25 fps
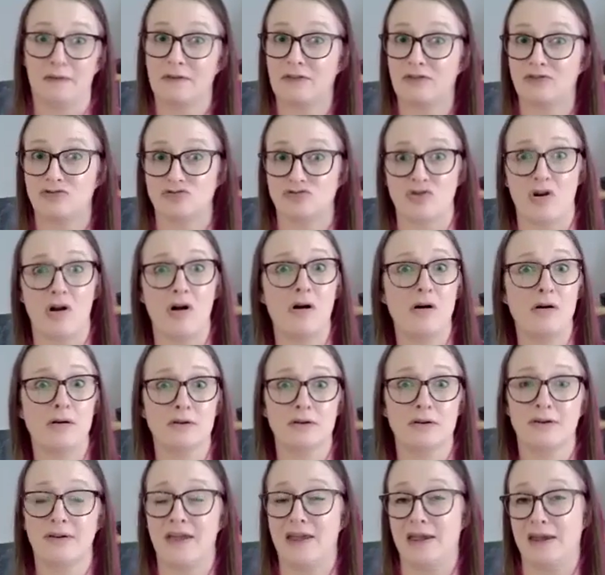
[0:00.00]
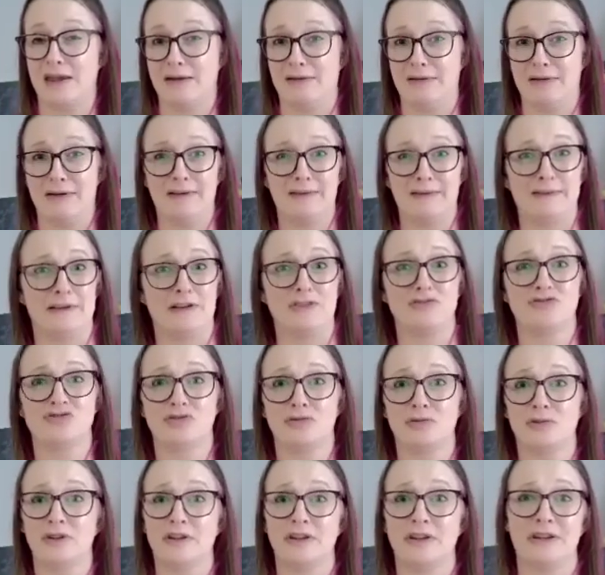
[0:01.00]
strong and
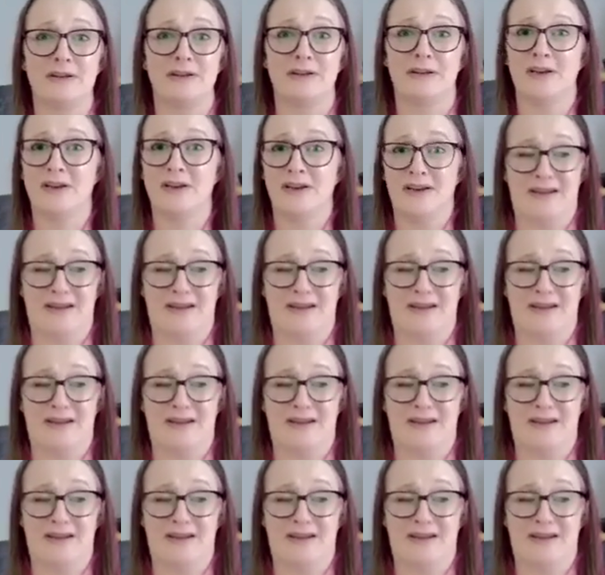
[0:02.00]
essential and,